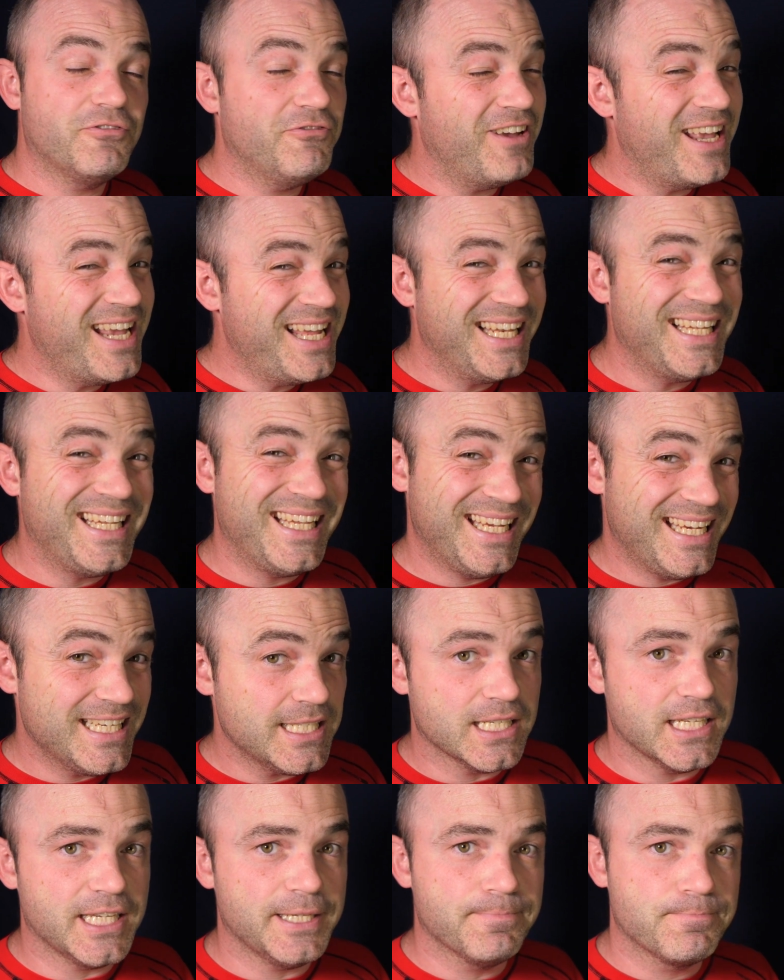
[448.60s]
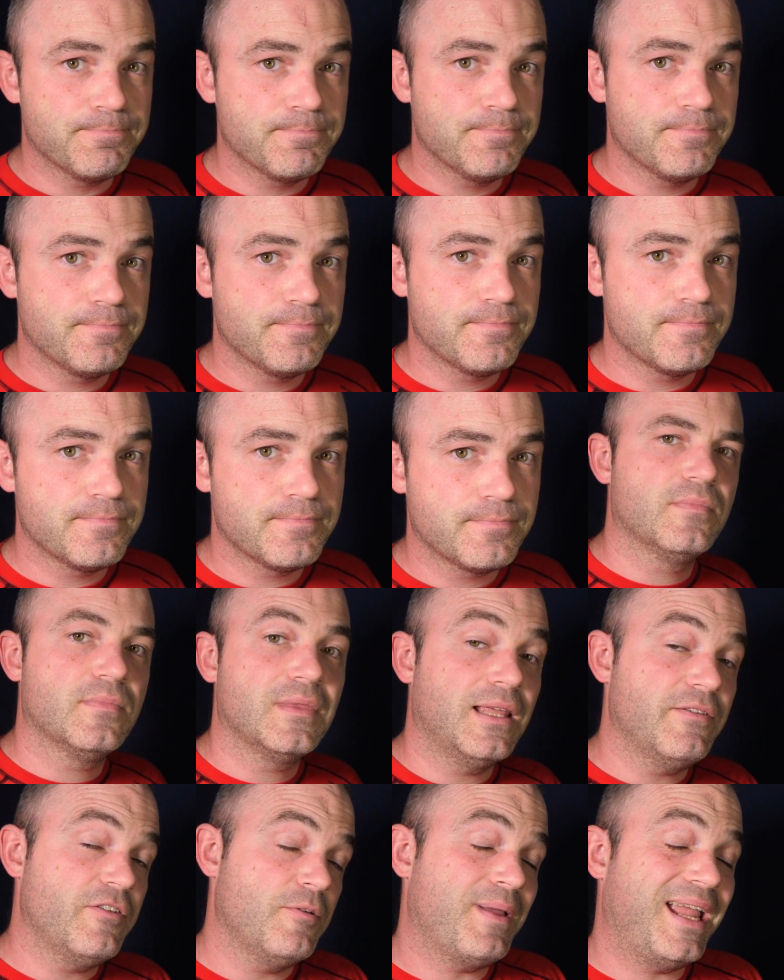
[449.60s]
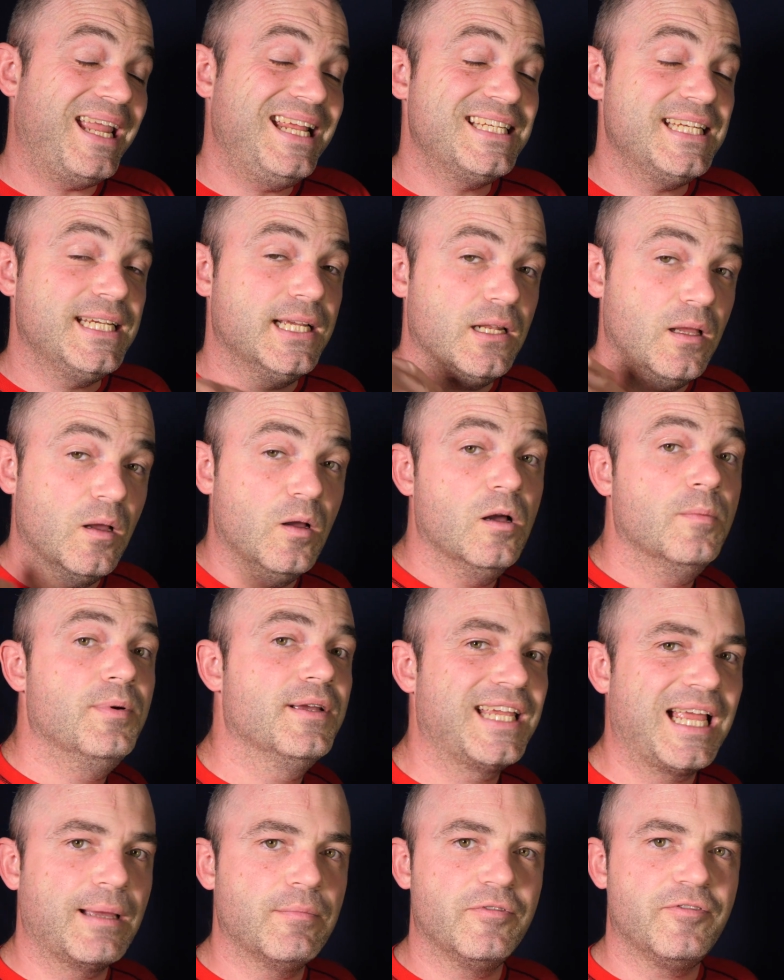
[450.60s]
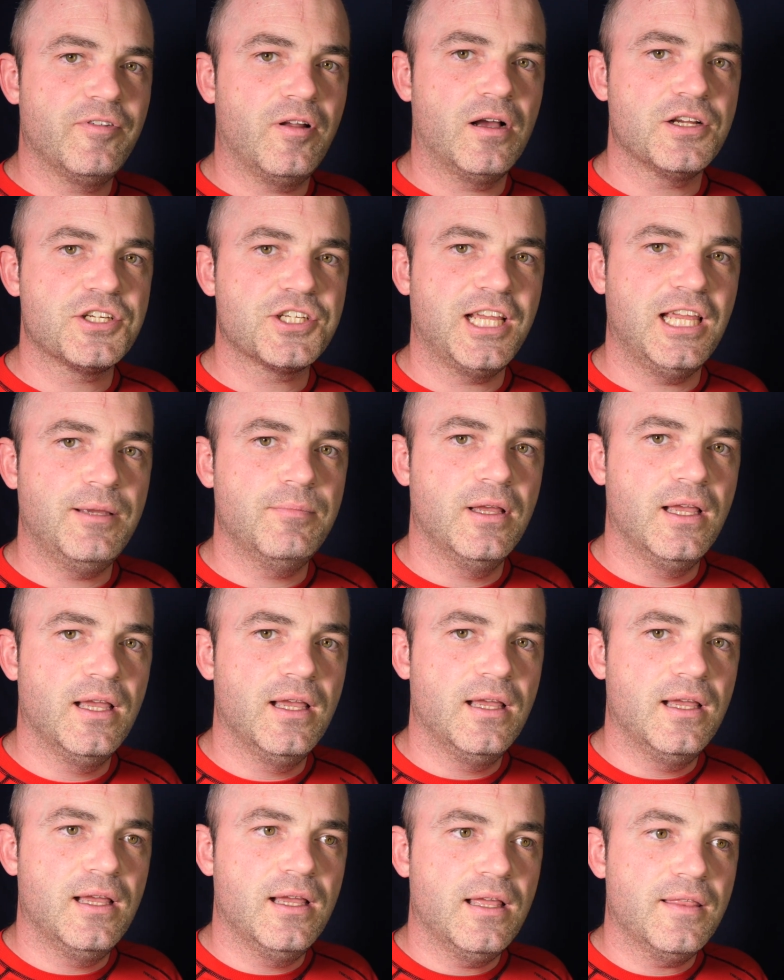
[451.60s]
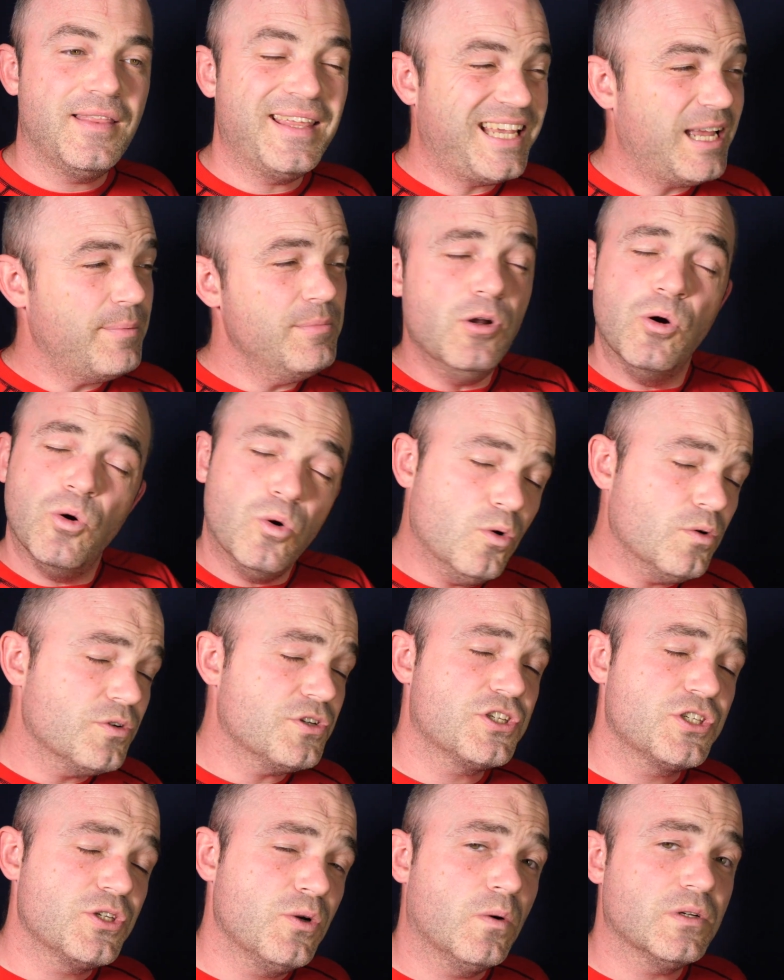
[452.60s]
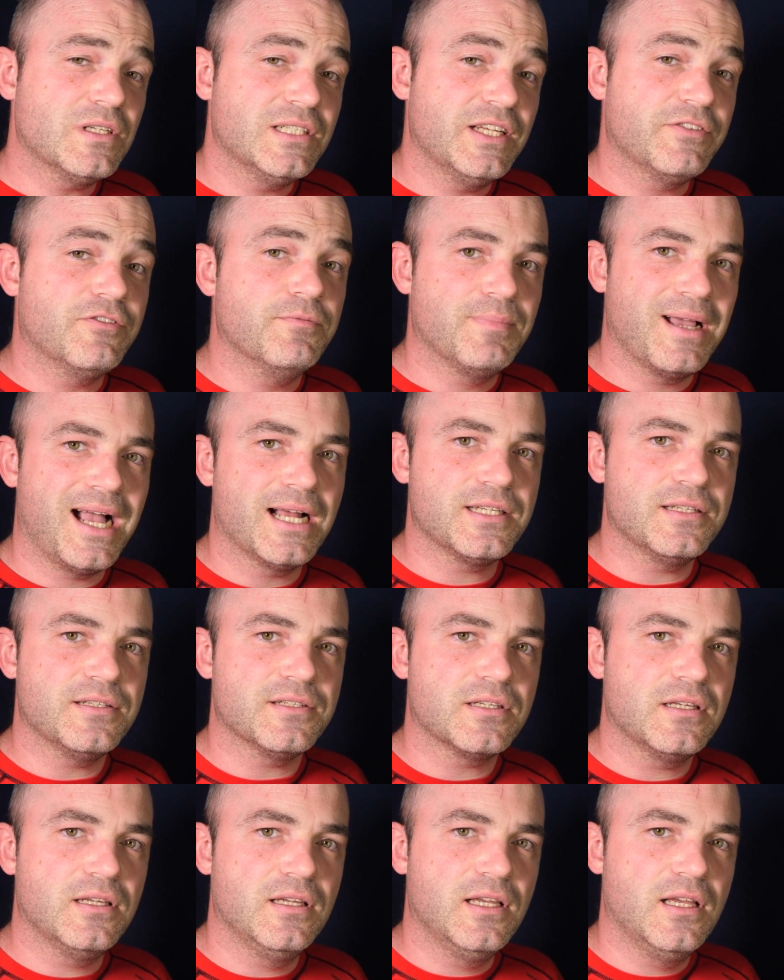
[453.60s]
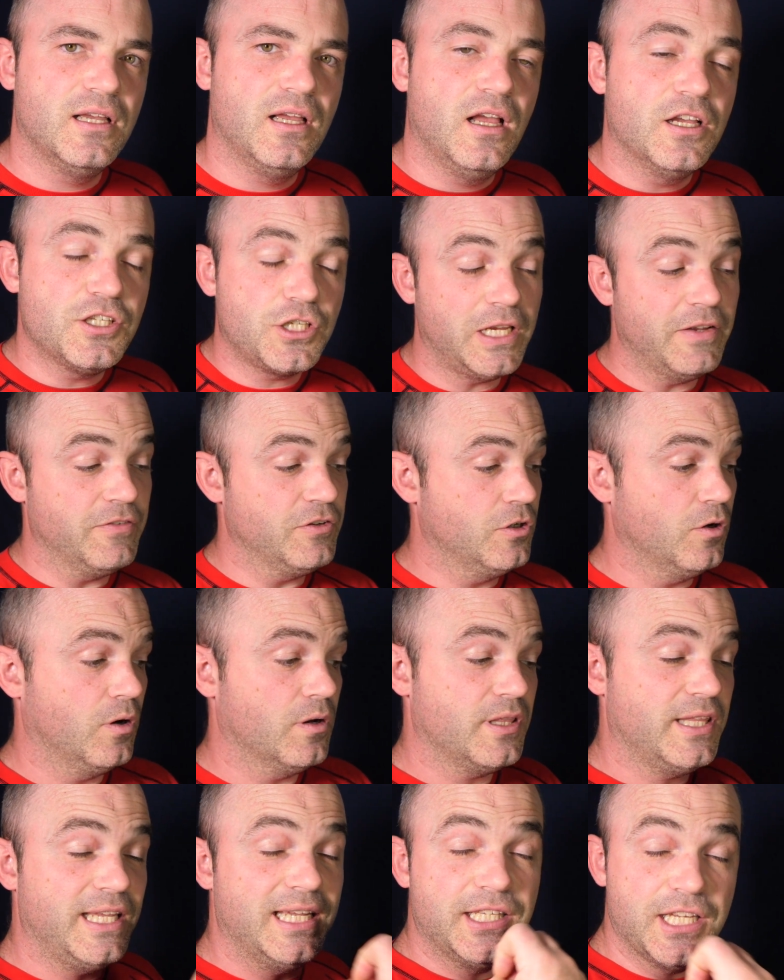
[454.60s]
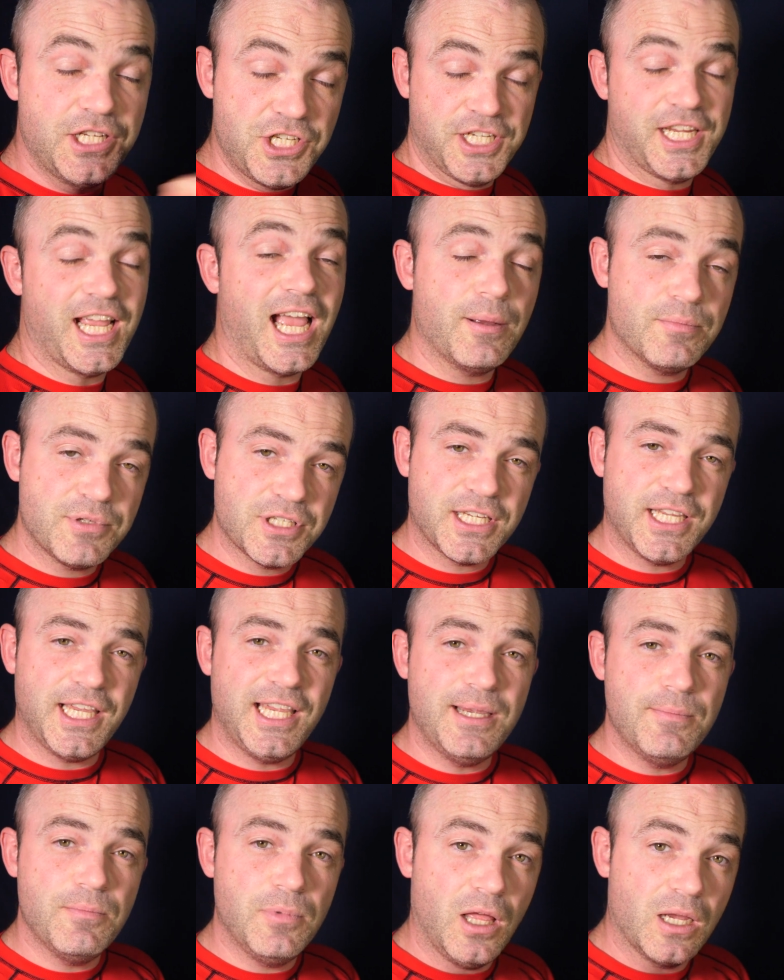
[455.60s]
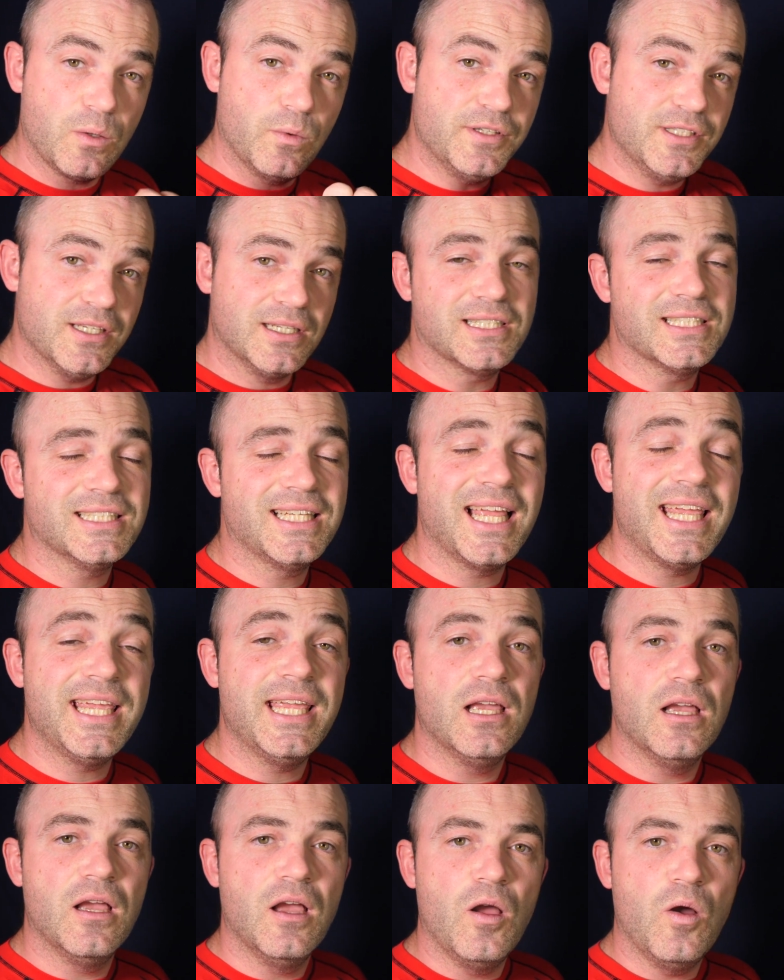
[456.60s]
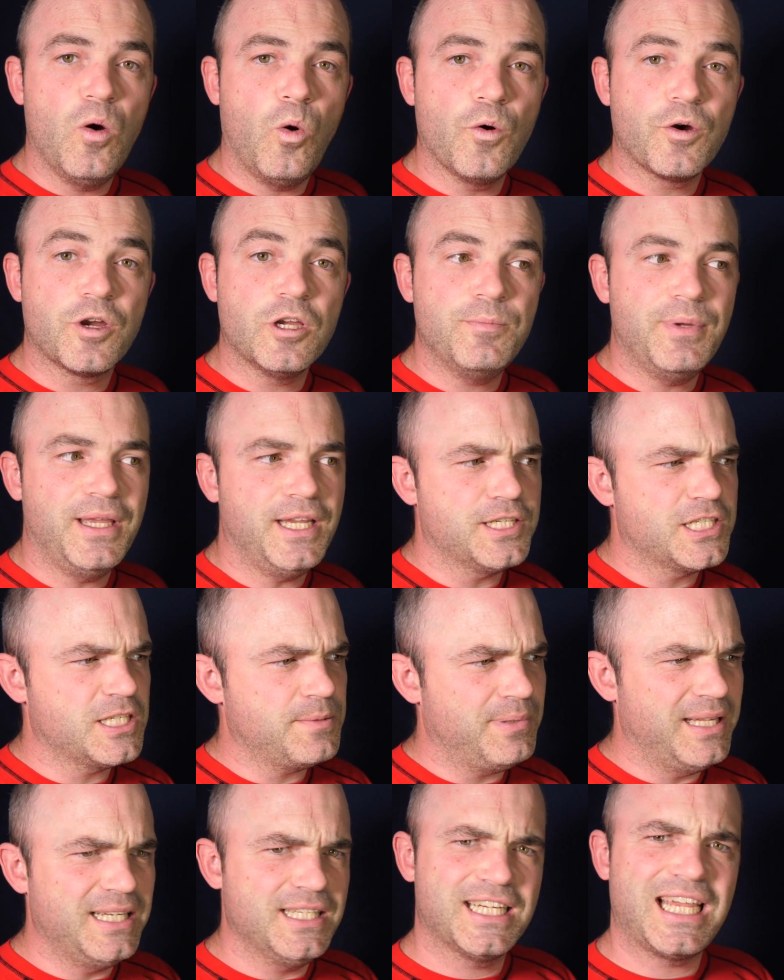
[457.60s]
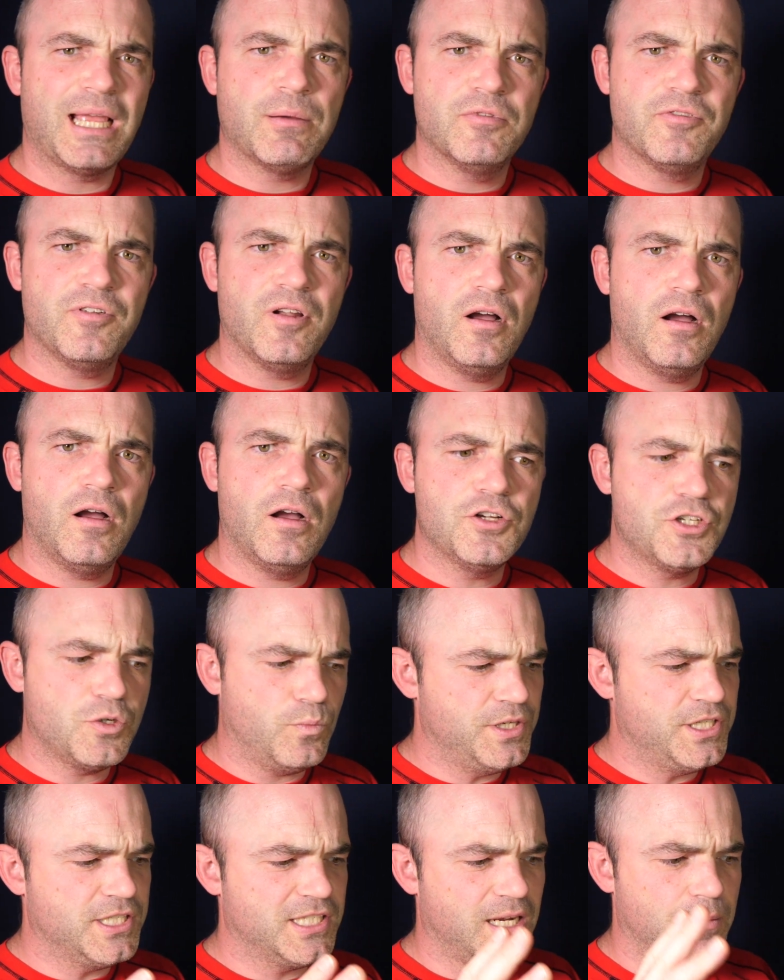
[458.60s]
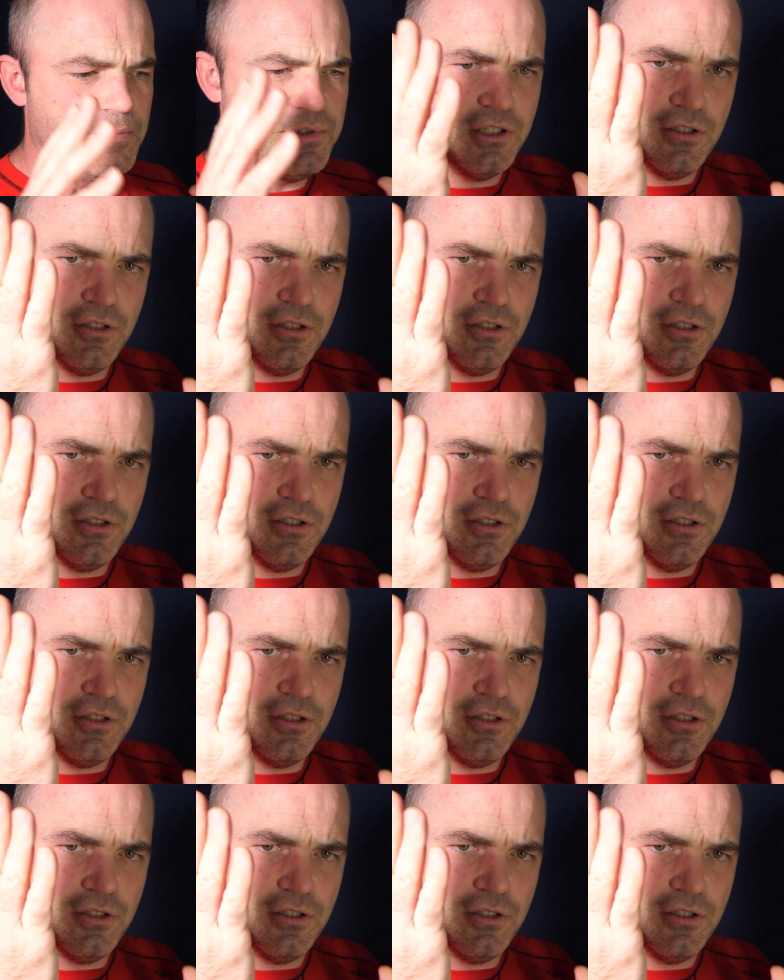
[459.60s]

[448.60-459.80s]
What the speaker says: fairly easily. Now if you're painting an urban camouflage scheme, they come in all sorts of different patterns. So you've got the digicam scheme like we've done today, or it could be splinter camouflage which comes